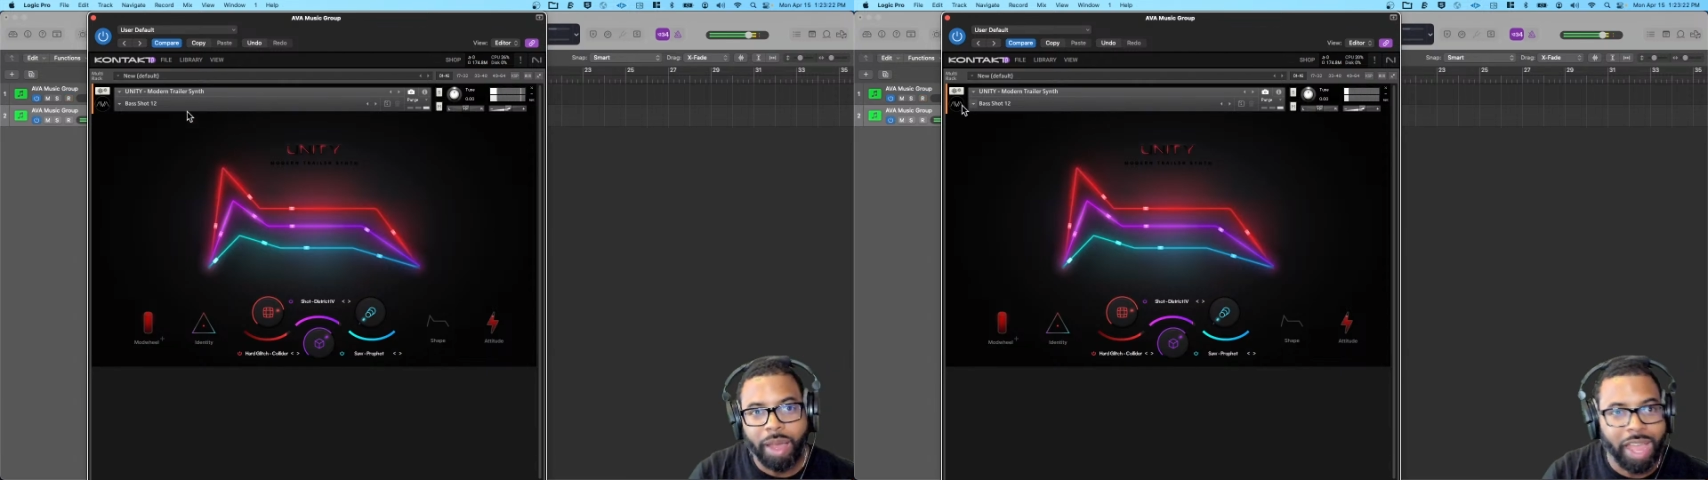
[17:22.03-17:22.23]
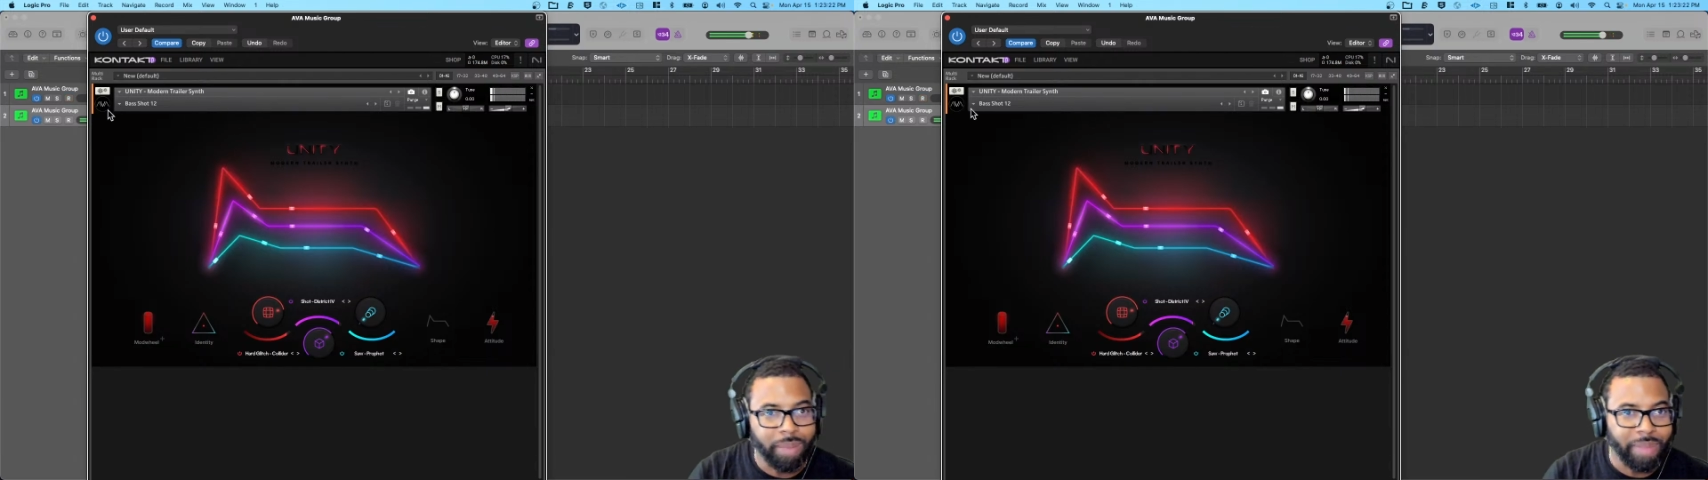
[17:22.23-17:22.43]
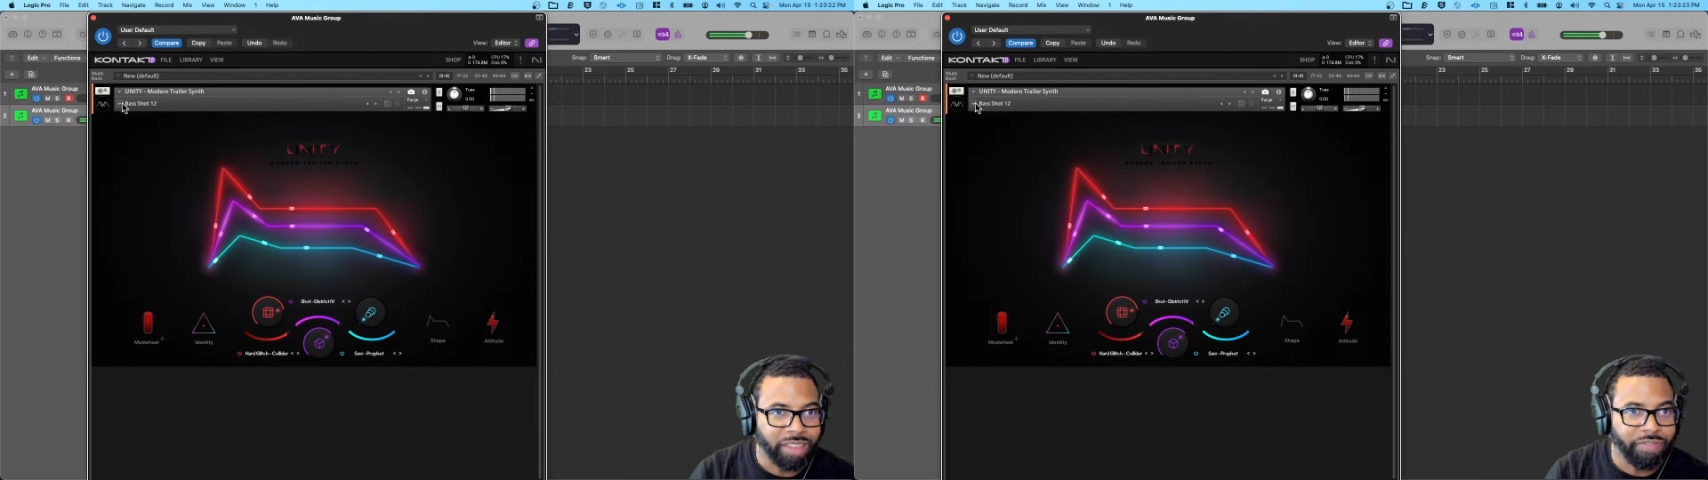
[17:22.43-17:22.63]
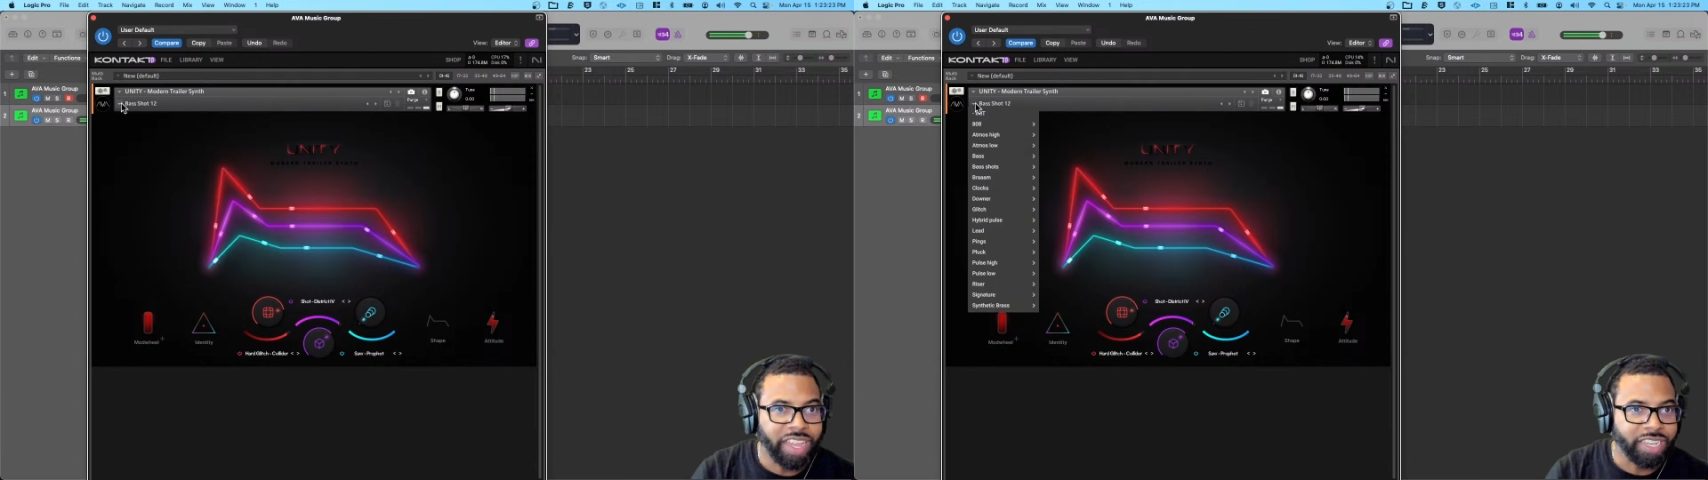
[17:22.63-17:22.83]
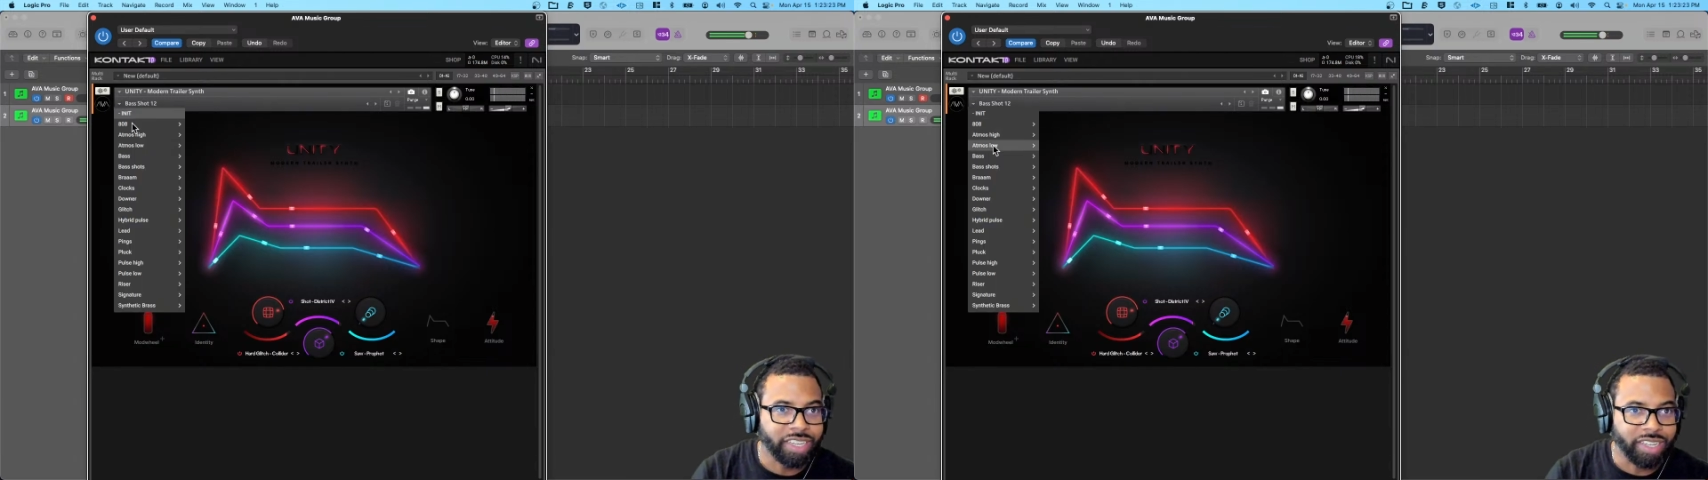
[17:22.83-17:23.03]
make the
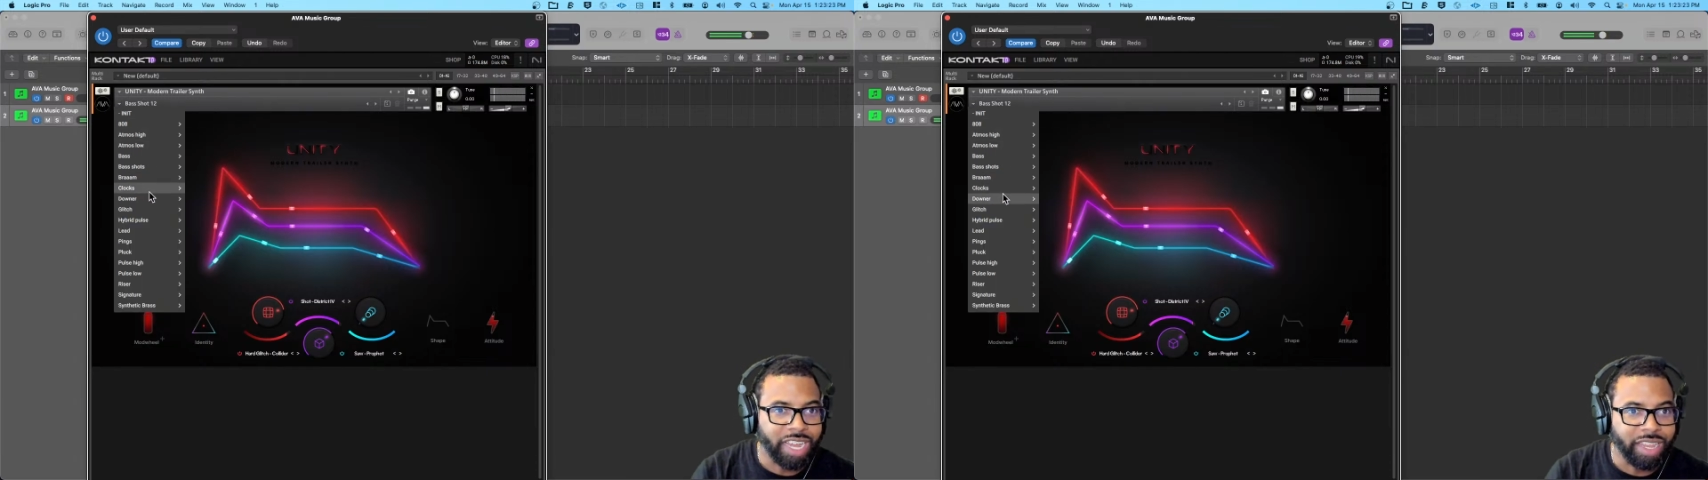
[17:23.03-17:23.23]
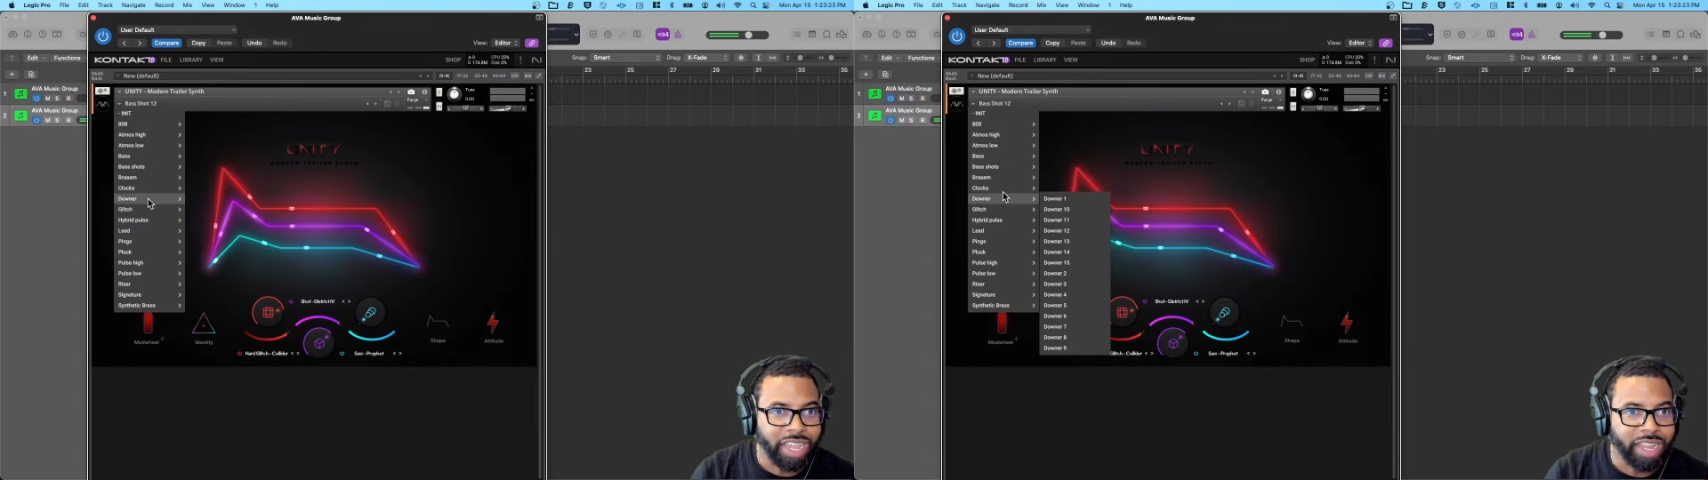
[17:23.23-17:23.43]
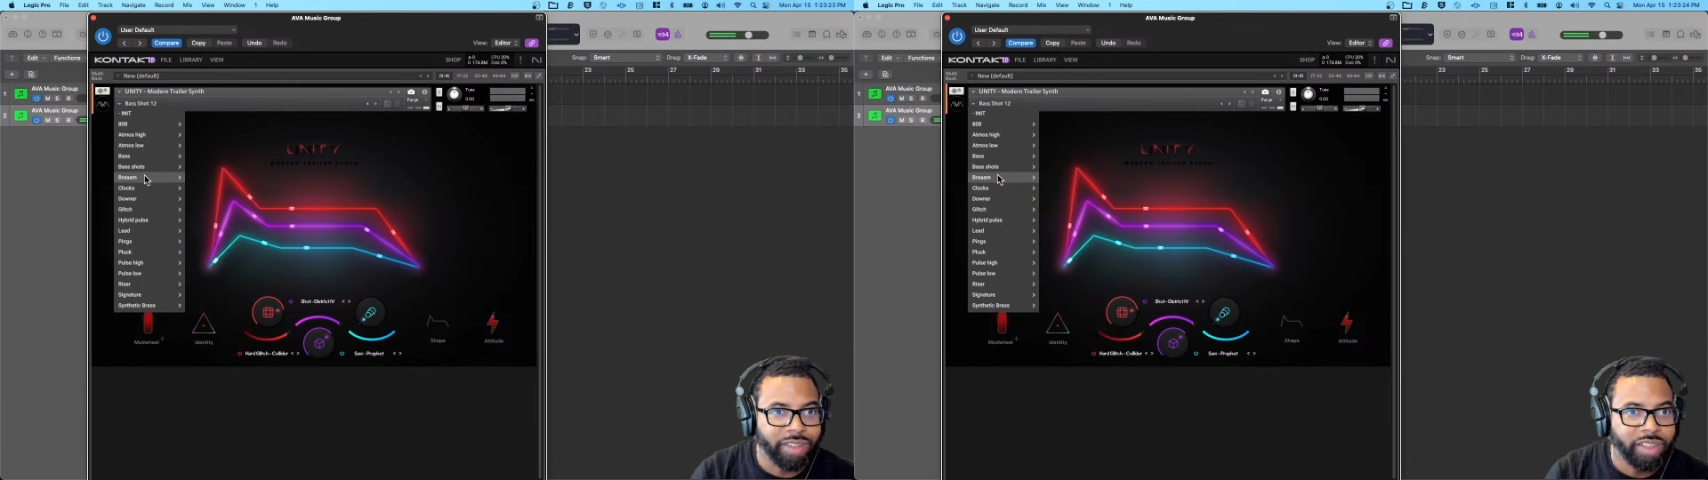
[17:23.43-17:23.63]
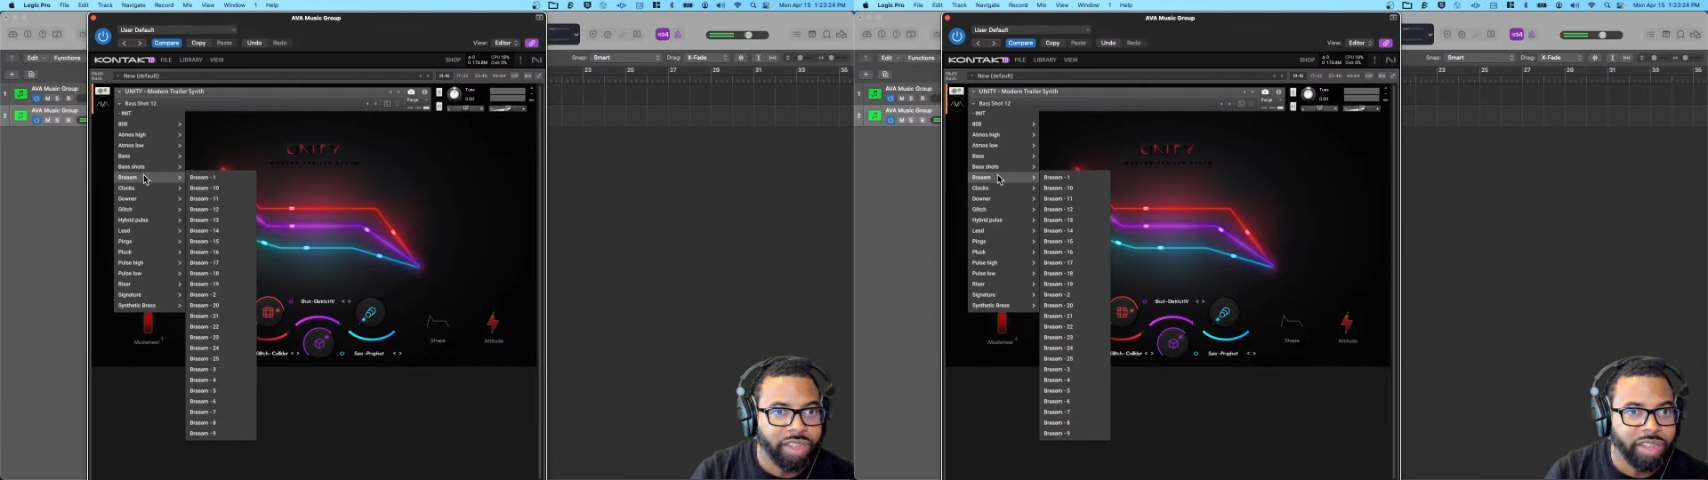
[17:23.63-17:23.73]
face, because that, yeah.